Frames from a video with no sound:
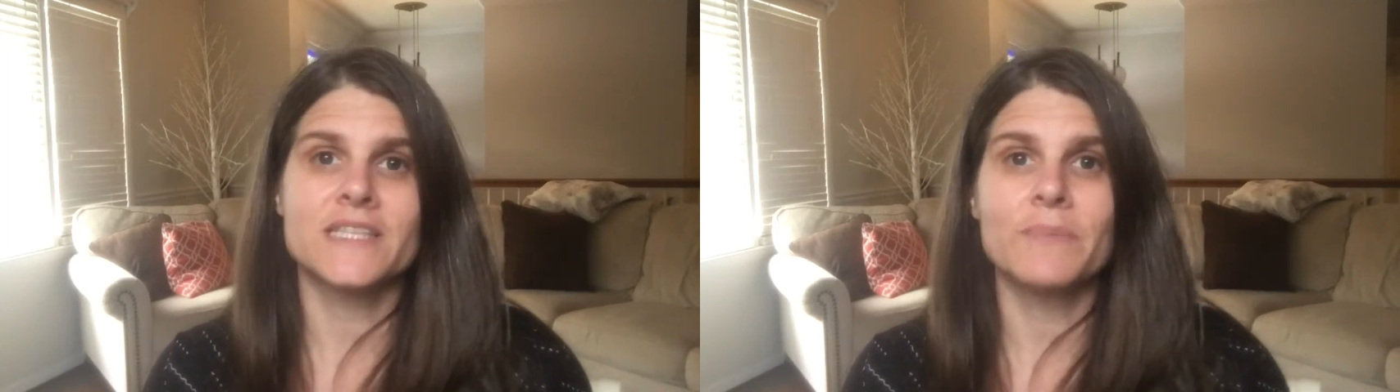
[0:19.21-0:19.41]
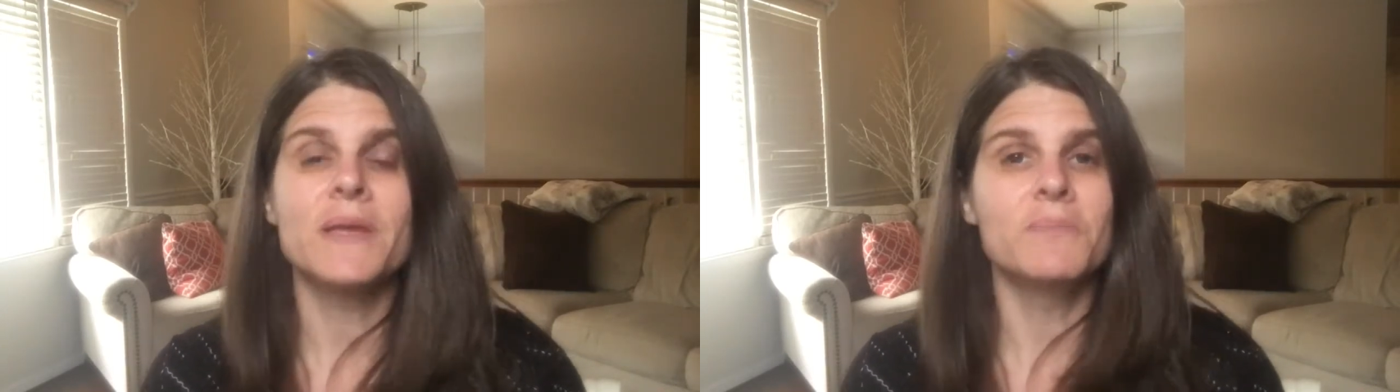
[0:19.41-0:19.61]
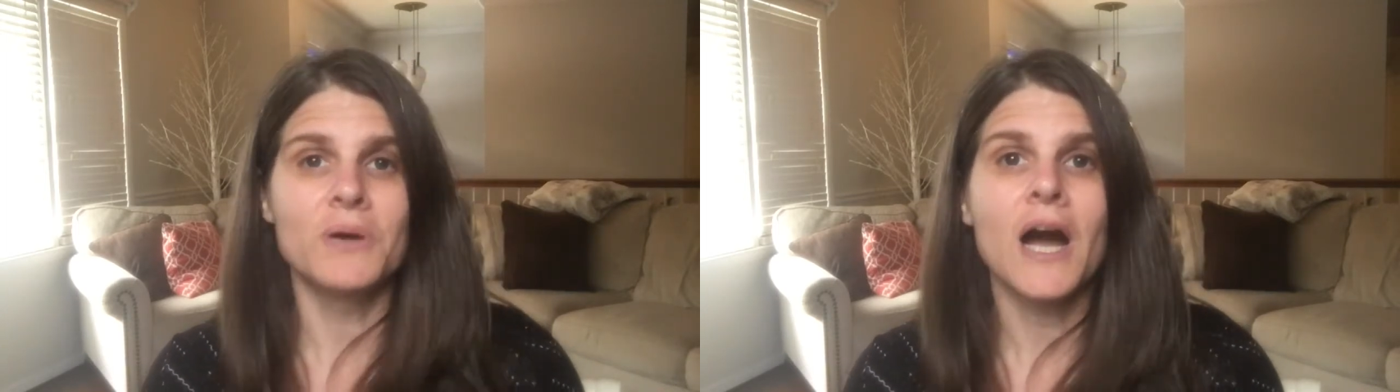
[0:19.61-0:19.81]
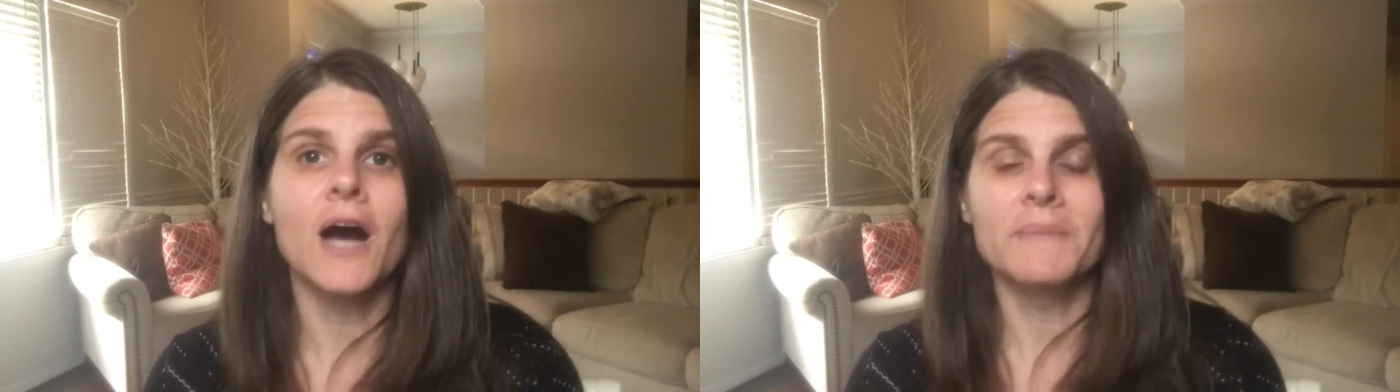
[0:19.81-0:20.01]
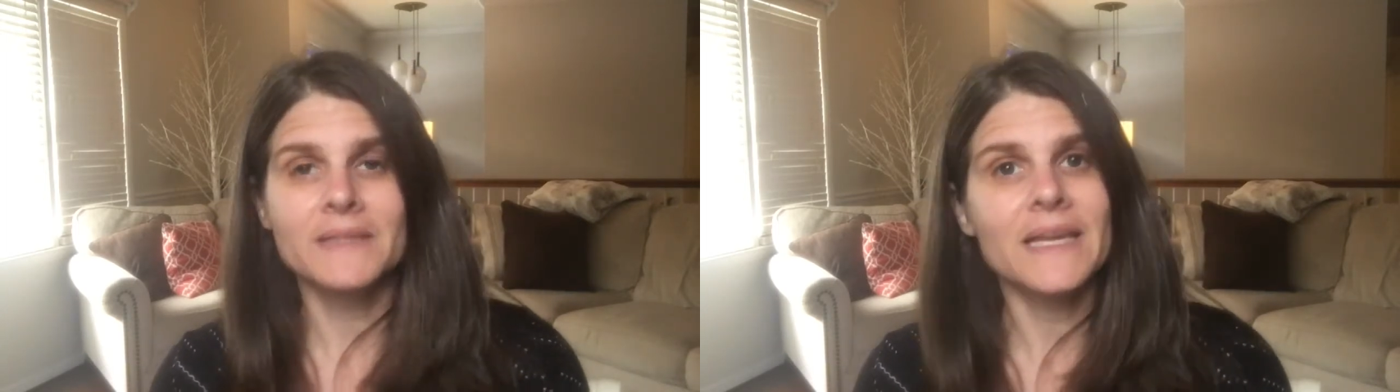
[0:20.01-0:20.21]
that people
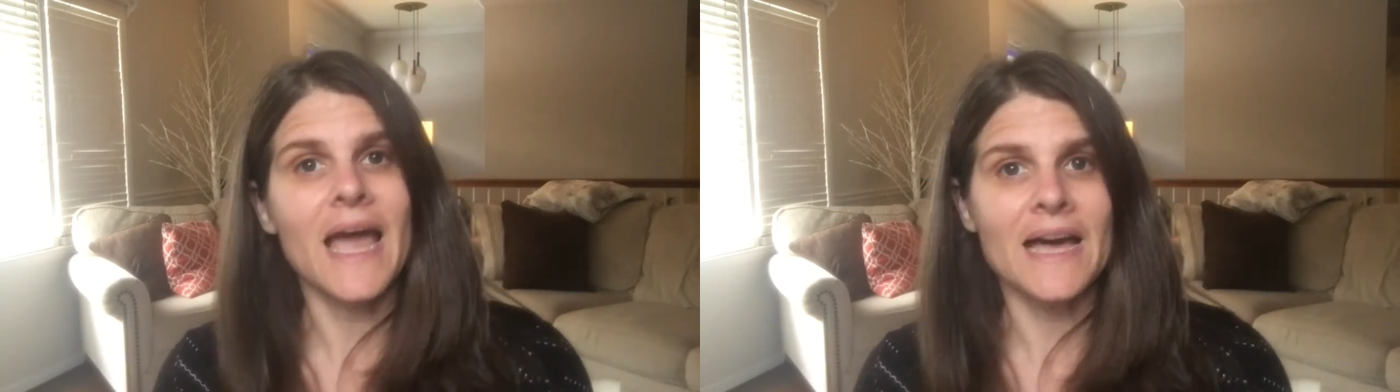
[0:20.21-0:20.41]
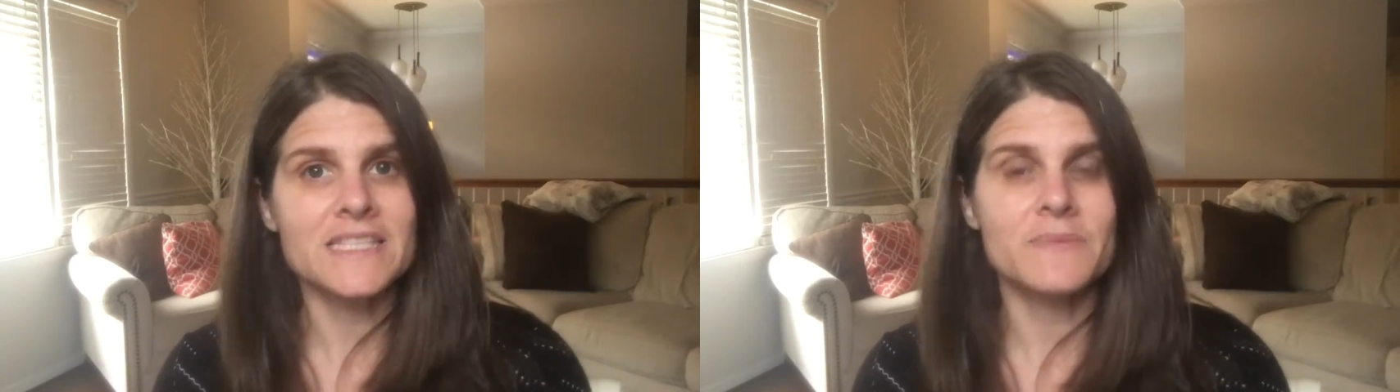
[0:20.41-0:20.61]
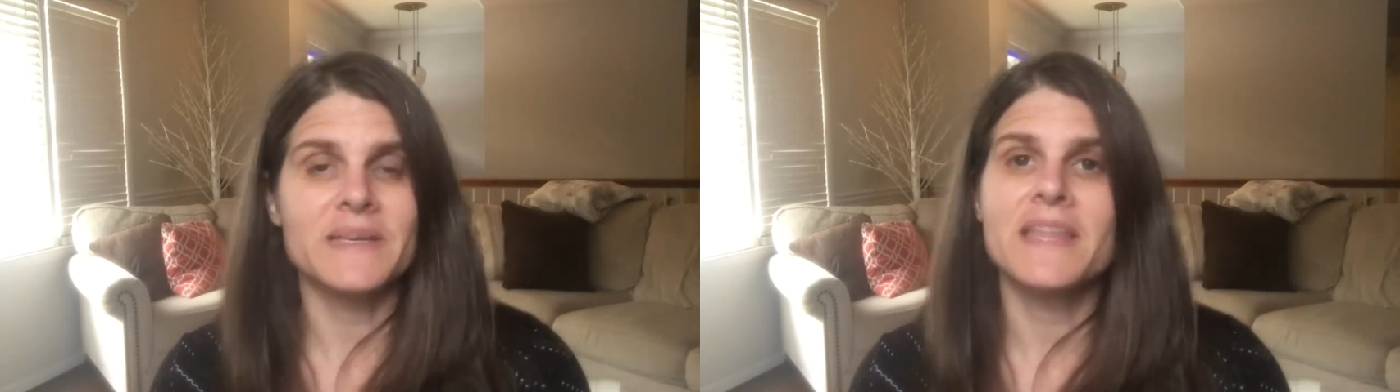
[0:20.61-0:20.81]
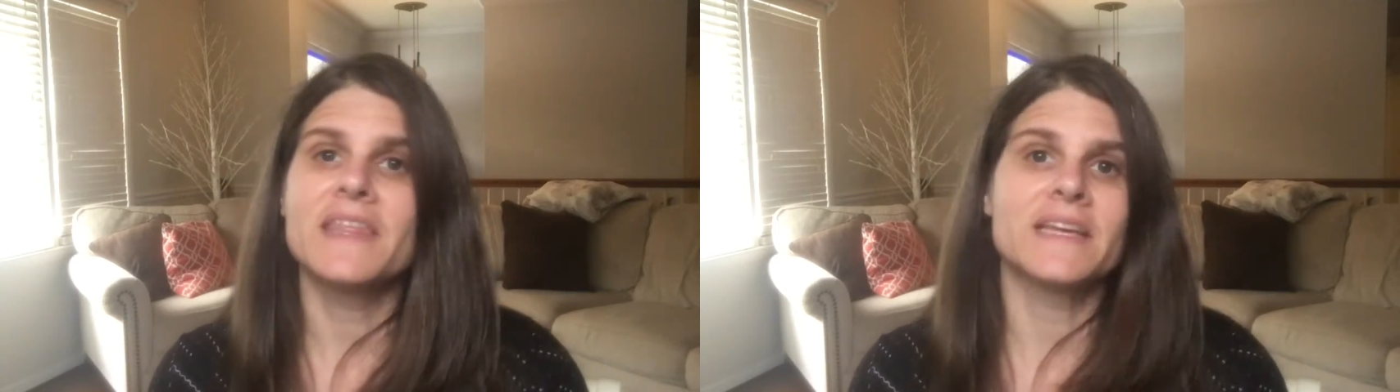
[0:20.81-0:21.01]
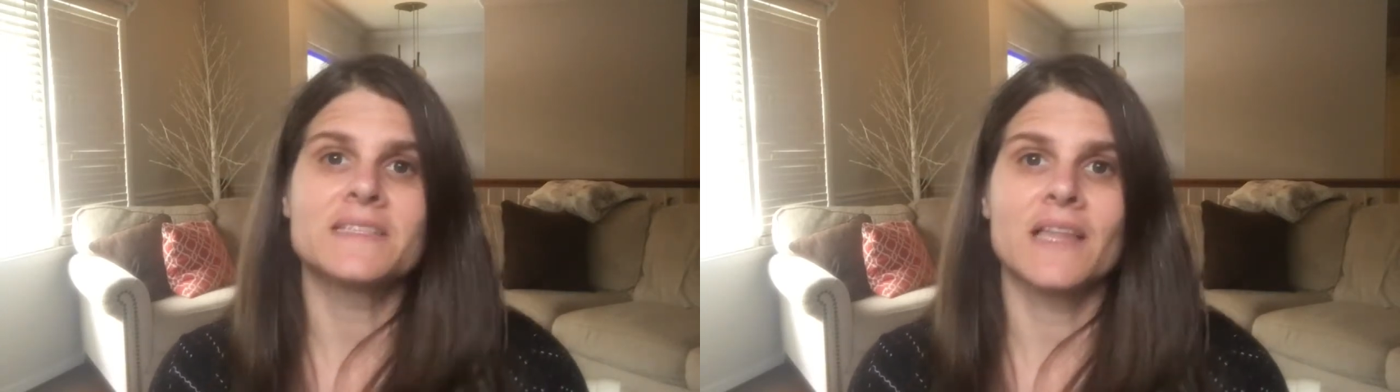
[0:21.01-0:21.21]
commonly ask me,
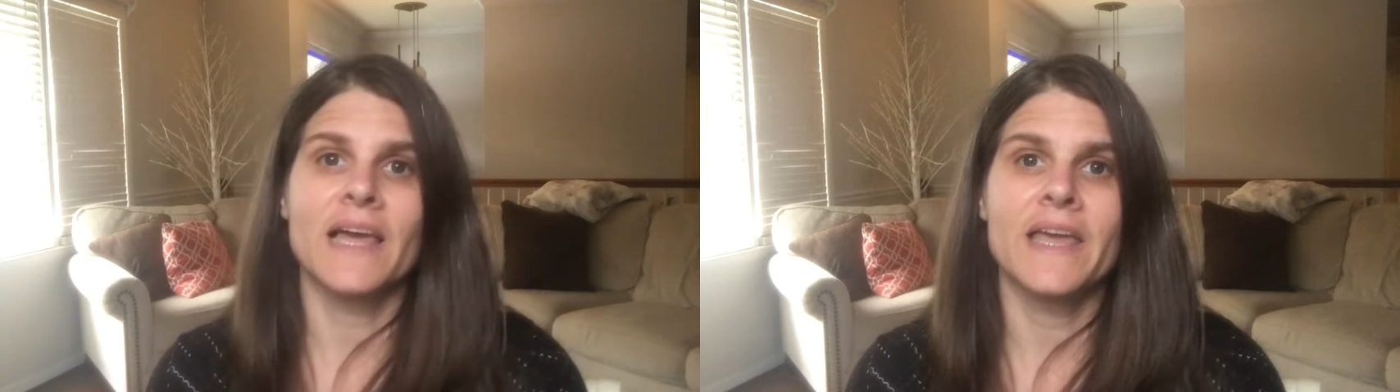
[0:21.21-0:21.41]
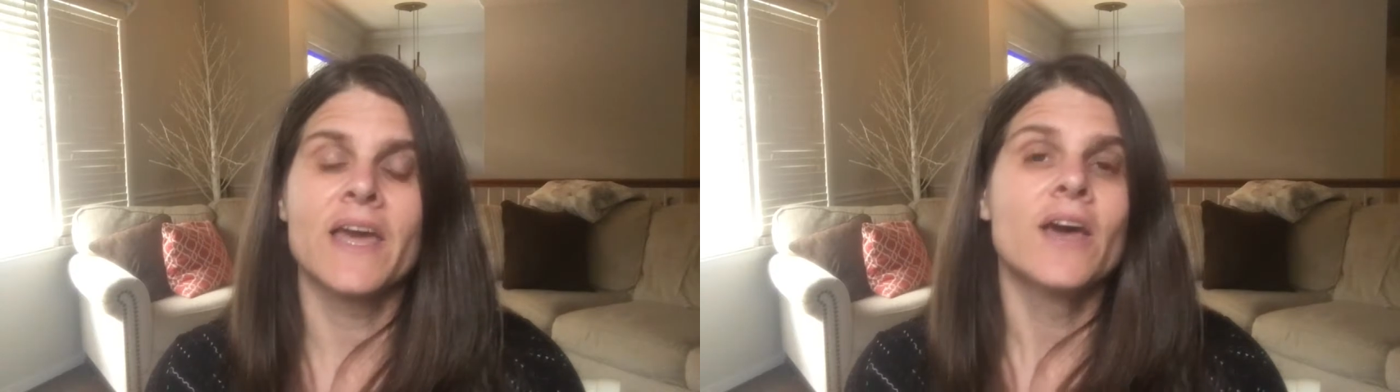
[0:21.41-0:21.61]
things like,